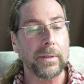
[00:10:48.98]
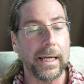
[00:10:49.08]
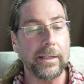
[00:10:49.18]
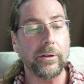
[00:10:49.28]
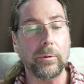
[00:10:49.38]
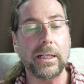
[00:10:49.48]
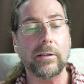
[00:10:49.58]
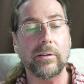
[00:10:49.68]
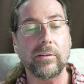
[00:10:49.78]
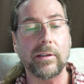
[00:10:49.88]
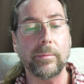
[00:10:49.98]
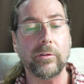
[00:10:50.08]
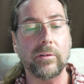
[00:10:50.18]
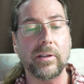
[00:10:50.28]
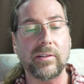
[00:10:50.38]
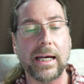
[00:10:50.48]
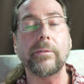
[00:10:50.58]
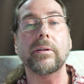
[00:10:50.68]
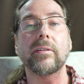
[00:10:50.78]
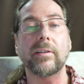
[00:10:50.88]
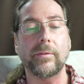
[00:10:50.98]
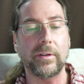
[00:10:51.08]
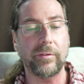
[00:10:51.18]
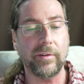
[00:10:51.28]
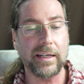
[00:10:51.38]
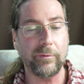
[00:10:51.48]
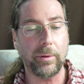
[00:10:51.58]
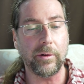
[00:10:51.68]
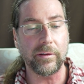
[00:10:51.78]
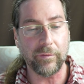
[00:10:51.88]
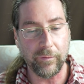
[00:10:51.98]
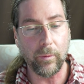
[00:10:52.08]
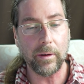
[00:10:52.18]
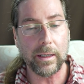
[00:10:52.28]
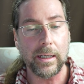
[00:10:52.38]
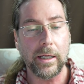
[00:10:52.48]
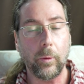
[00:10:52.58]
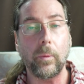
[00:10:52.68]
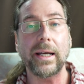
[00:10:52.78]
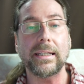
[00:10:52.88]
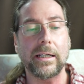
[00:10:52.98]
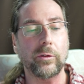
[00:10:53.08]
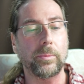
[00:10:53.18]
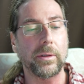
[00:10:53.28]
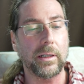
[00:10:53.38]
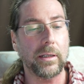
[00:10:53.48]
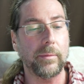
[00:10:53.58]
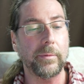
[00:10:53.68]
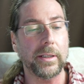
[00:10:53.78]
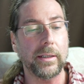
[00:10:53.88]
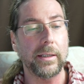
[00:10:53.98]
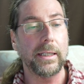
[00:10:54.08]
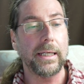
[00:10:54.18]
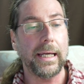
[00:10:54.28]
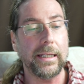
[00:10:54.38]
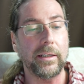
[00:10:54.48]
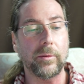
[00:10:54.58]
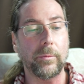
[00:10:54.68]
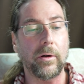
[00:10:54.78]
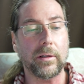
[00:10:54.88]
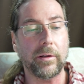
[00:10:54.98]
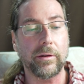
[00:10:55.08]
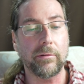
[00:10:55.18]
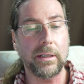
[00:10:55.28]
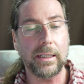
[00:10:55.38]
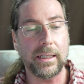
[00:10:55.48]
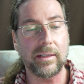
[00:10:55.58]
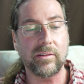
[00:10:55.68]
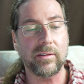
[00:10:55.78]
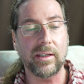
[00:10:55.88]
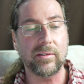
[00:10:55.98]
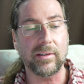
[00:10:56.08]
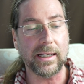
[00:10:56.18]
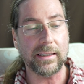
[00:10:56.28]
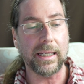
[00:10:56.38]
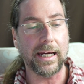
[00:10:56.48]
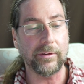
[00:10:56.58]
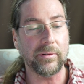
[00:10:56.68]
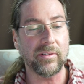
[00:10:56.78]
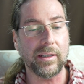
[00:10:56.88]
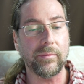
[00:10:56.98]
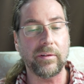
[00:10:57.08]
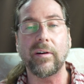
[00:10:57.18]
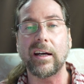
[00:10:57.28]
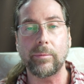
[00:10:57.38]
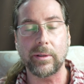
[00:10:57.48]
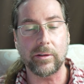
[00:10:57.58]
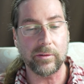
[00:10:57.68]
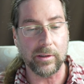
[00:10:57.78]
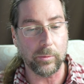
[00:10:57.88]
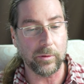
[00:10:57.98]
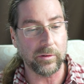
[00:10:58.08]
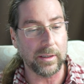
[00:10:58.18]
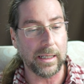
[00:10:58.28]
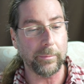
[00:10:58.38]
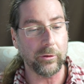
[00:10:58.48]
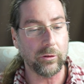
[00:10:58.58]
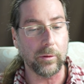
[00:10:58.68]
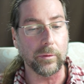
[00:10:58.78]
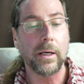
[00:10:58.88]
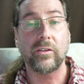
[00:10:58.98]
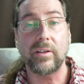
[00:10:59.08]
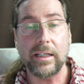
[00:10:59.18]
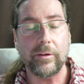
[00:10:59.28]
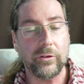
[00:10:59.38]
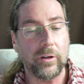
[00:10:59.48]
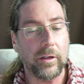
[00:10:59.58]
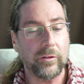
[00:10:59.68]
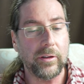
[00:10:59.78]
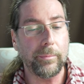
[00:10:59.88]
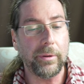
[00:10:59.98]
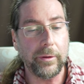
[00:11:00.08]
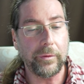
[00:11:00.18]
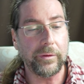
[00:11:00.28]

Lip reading: and the real consumption is 175.4 watt hours per kilometer, and in the Model 3 it's exactly 175, because that was the number shown. State of charge, they both